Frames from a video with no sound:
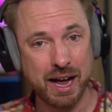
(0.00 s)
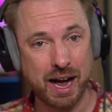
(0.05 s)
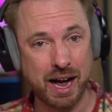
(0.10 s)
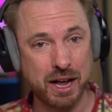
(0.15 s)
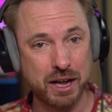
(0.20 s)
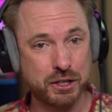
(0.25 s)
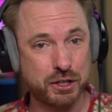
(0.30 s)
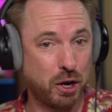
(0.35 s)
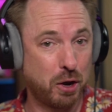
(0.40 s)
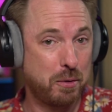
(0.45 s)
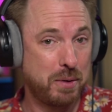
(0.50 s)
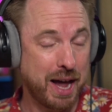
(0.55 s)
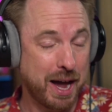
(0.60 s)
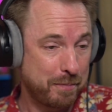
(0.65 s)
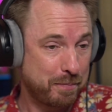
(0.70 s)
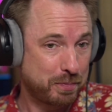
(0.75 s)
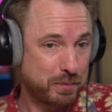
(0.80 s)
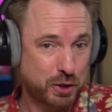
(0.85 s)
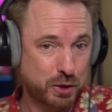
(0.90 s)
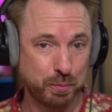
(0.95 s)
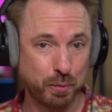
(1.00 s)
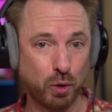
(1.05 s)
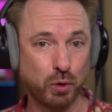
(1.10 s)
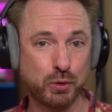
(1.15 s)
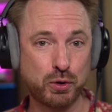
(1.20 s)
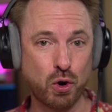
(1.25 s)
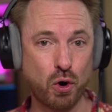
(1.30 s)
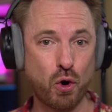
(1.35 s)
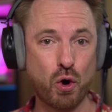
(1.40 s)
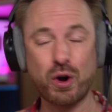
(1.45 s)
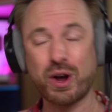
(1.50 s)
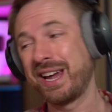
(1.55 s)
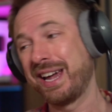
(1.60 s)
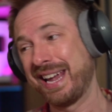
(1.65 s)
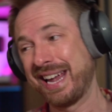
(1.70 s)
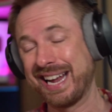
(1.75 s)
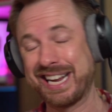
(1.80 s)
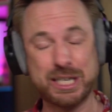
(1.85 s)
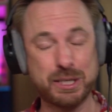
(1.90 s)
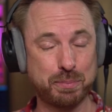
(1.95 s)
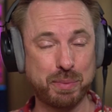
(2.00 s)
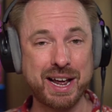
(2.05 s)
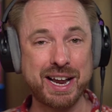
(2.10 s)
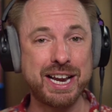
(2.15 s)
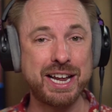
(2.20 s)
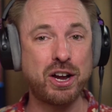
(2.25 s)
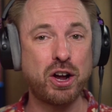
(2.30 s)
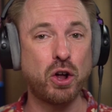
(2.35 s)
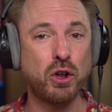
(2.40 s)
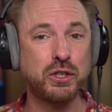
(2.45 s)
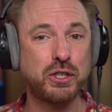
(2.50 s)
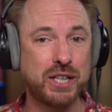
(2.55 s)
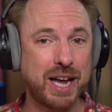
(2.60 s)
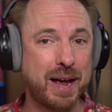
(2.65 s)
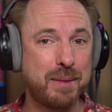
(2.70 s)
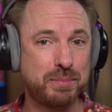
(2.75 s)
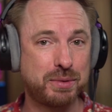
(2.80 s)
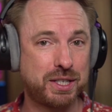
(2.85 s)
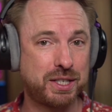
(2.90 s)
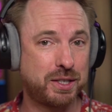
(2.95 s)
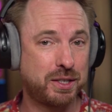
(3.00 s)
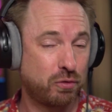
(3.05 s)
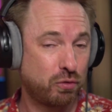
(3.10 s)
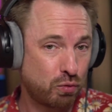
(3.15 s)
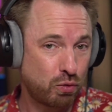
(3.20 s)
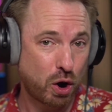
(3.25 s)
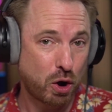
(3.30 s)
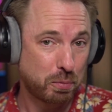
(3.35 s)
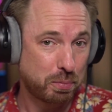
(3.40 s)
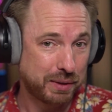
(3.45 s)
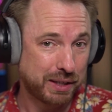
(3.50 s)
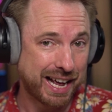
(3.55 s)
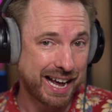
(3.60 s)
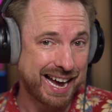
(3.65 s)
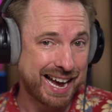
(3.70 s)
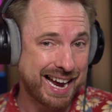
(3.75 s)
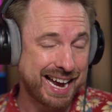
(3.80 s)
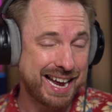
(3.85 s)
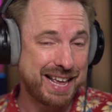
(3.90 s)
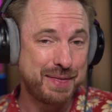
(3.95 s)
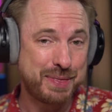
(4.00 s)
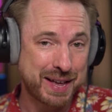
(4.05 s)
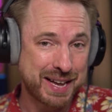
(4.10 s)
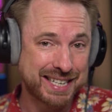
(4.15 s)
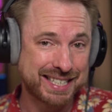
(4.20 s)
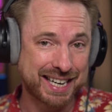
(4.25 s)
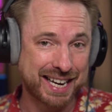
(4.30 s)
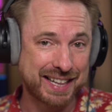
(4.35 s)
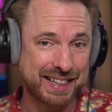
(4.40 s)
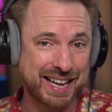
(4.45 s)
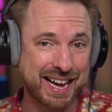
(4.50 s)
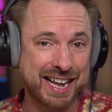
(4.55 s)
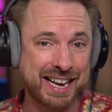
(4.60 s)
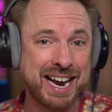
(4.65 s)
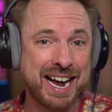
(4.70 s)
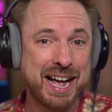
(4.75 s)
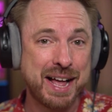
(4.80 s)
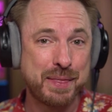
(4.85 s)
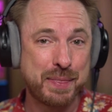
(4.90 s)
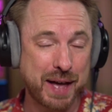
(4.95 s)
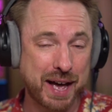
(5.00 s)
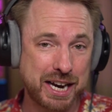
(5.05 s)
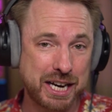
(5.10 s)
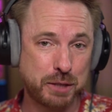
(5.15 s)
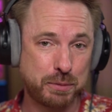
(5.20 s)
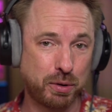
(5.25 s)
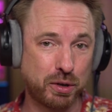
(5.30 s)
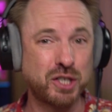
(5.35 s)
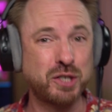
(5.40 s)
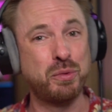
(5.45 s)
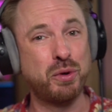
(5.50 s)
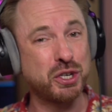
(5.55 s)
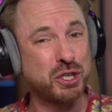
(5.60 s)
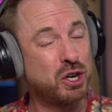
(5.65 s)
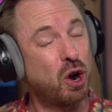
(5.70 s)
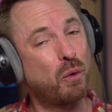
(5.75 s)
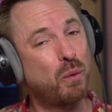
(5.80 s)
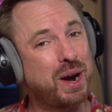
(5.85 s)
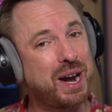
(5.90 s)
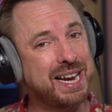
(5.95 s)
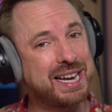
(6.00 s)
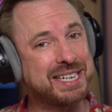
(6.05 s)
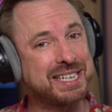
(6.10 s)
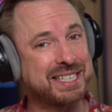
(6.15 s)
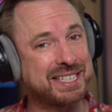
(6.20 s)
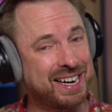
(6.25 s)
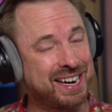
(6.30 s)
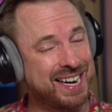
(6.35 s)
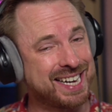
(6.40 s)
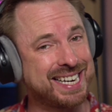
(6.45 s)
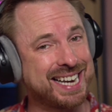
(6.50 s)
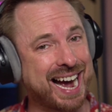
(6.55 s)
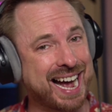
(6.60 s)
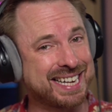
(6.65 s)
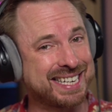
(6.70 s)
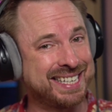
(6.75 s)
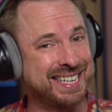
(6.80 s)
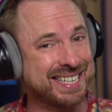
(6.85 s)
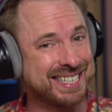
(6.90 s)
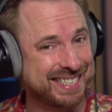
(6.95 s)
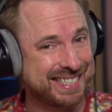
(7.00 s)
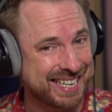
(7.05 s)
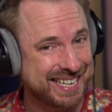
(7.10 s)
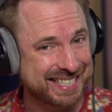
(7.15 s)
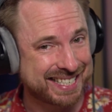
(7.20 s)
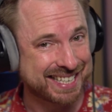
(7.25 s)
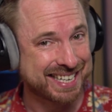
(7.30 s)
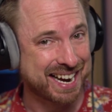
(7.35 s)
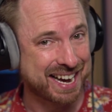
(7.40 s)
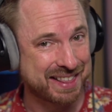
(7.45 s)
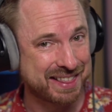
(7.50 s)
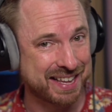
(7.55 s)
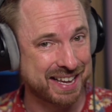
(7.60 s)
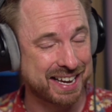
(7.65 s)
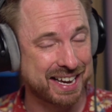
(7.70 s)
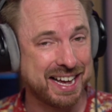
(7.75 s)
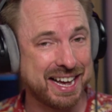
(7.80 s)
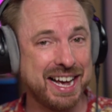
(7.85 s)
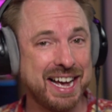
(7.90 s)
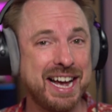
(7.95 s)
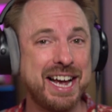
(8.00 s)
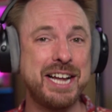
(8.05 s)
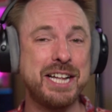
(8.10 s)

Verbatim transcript: Uh, so yeah, small talk, explaining concepts, role play, things like that, that is possible. It's not really designed as an assistant, I think.